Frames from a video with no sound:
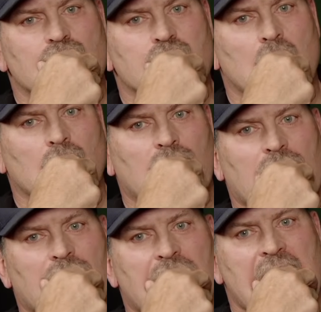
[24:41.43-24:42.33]
probably
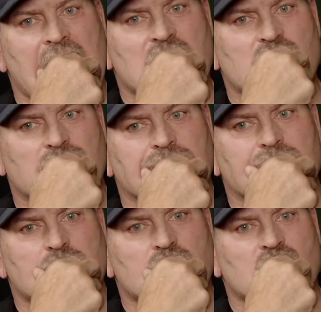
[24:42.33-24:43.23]
last
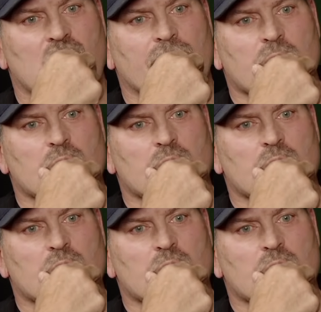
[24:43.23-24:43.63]
summer,